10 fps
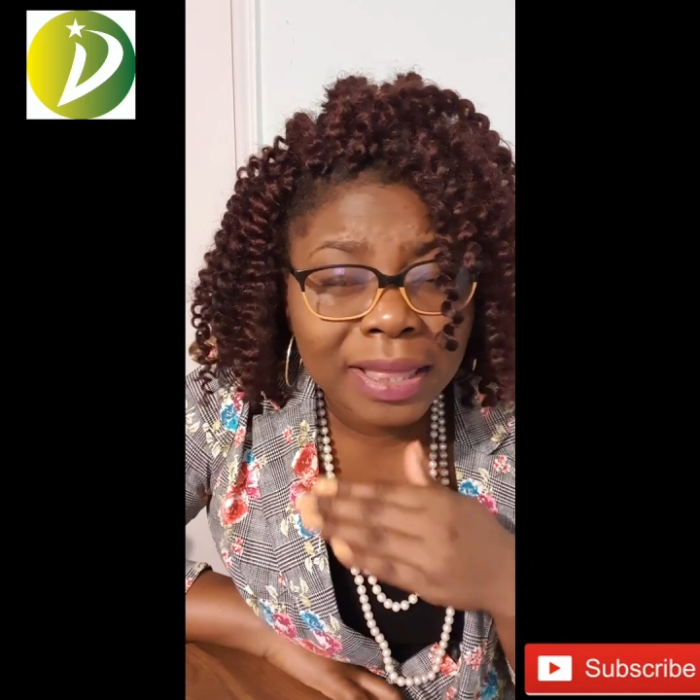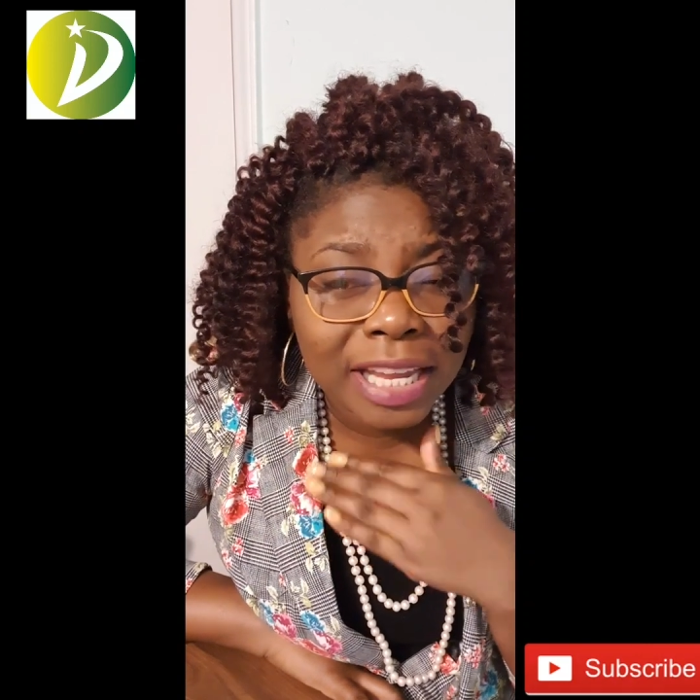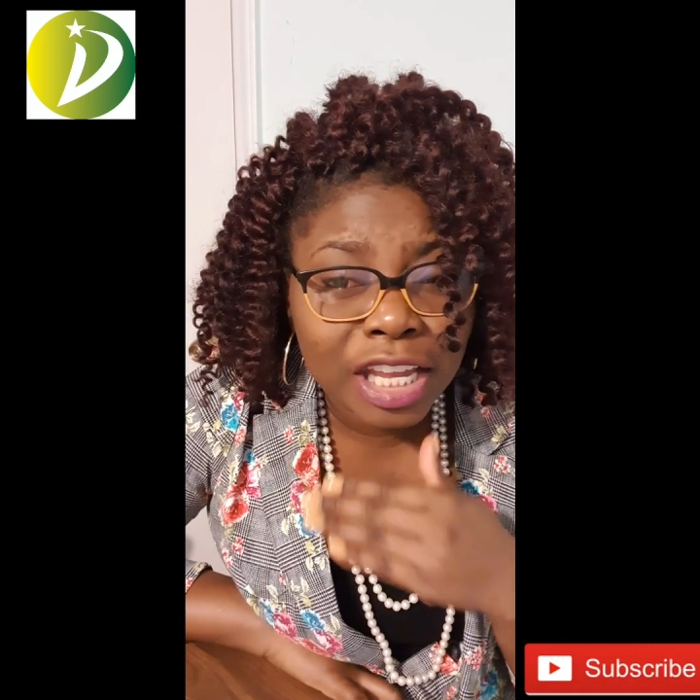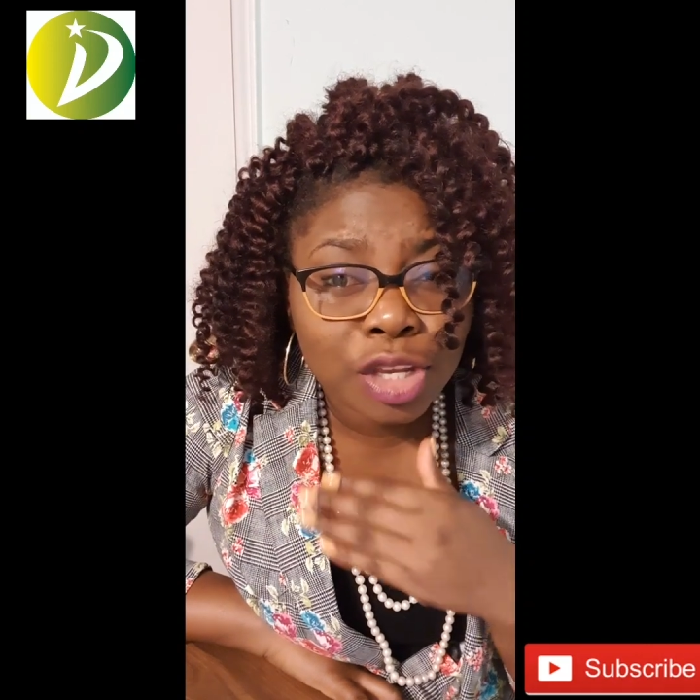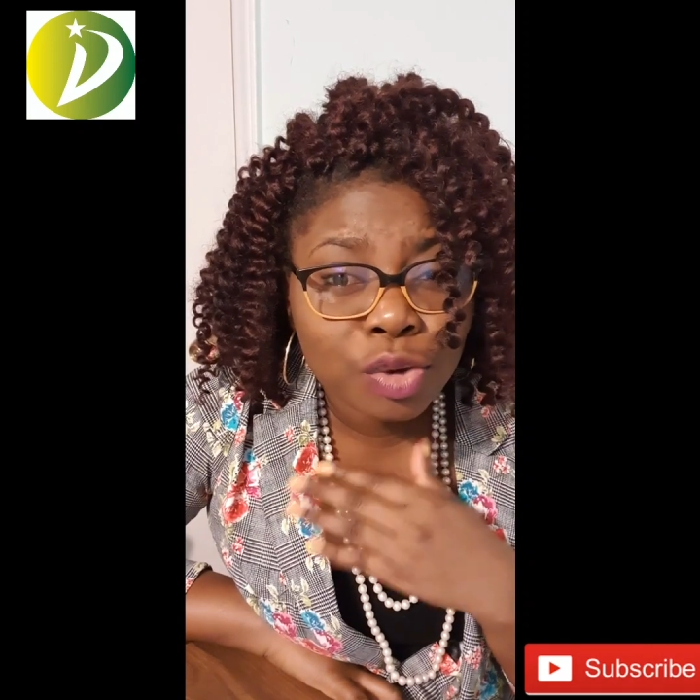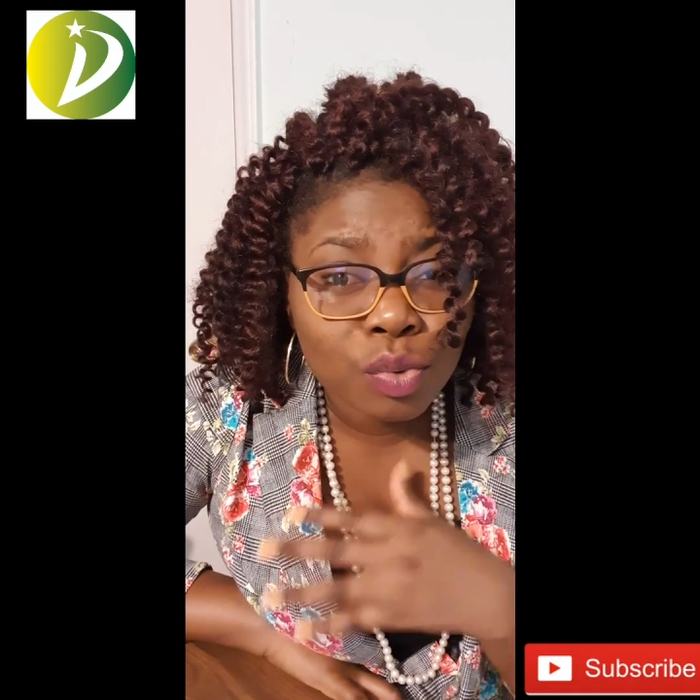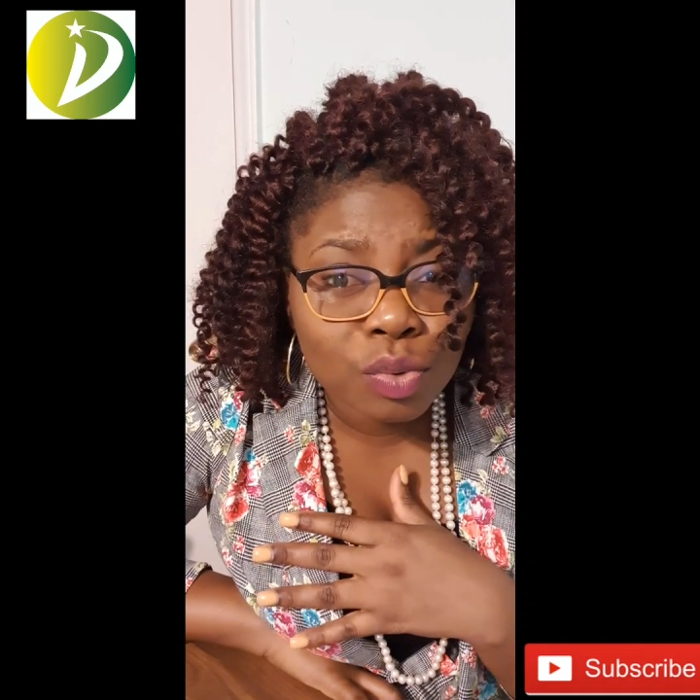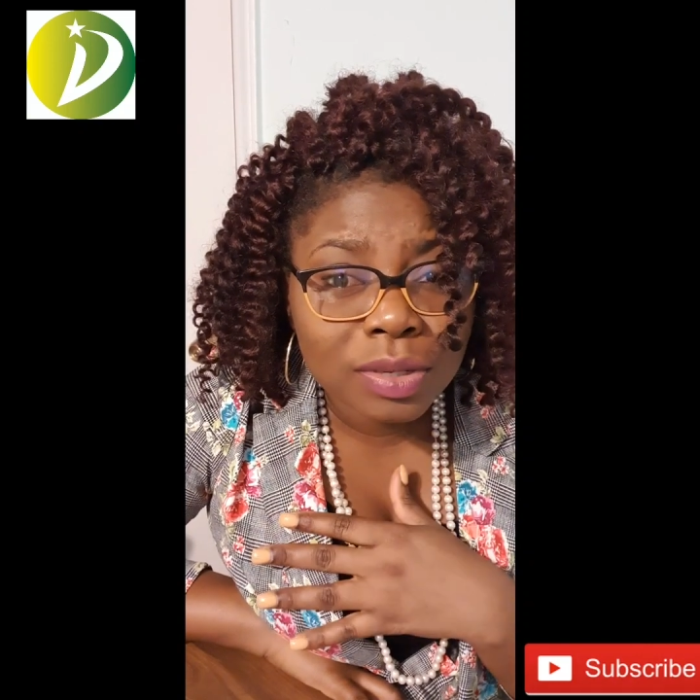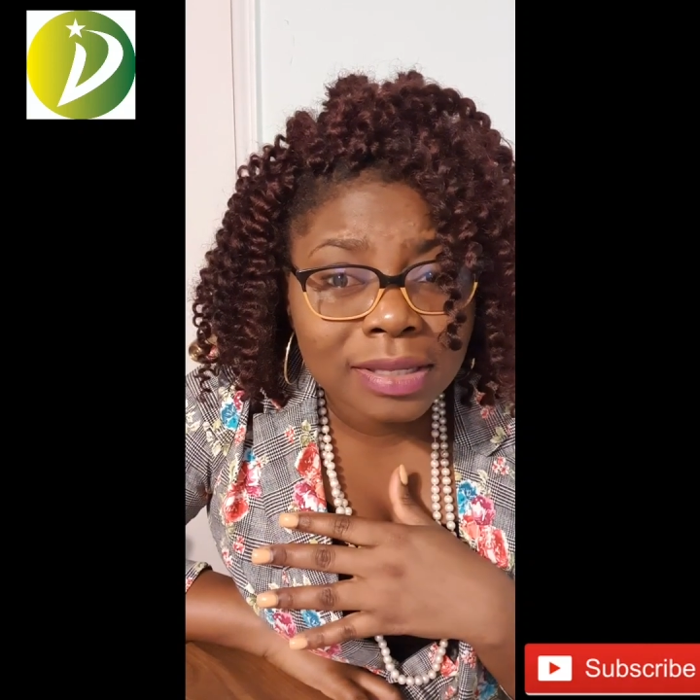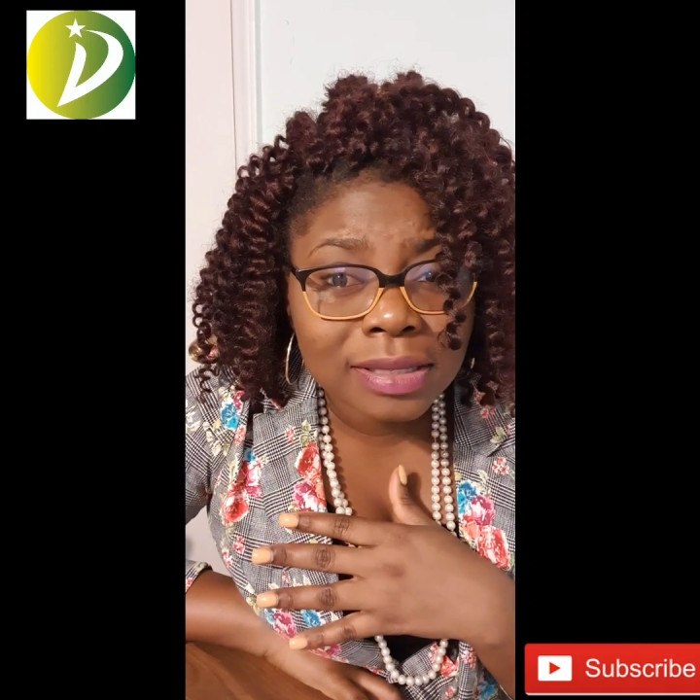they
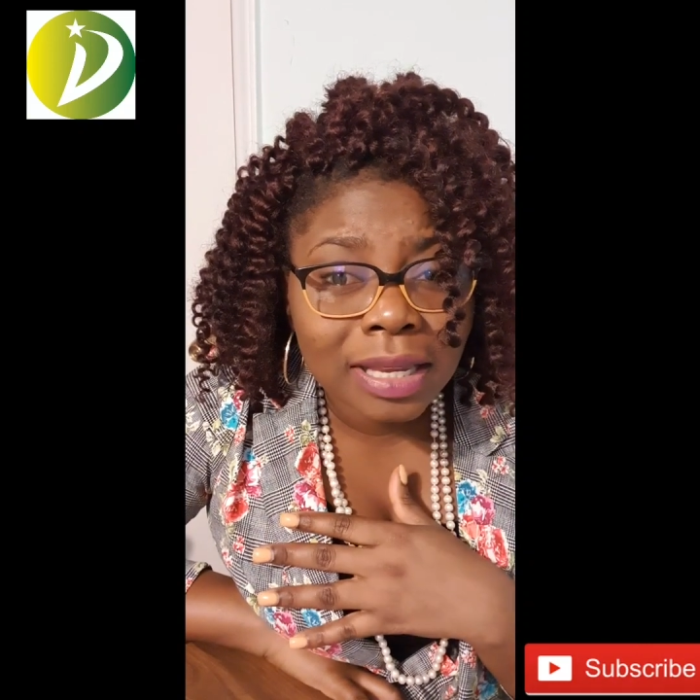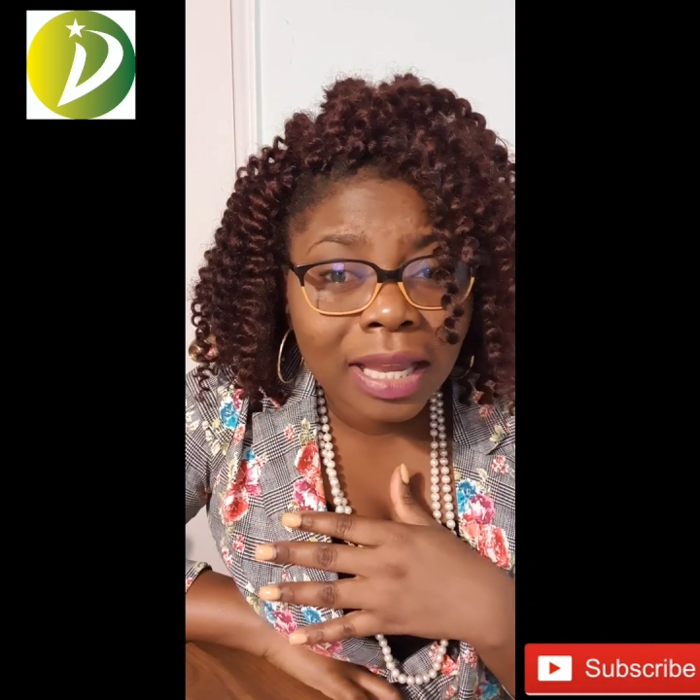use,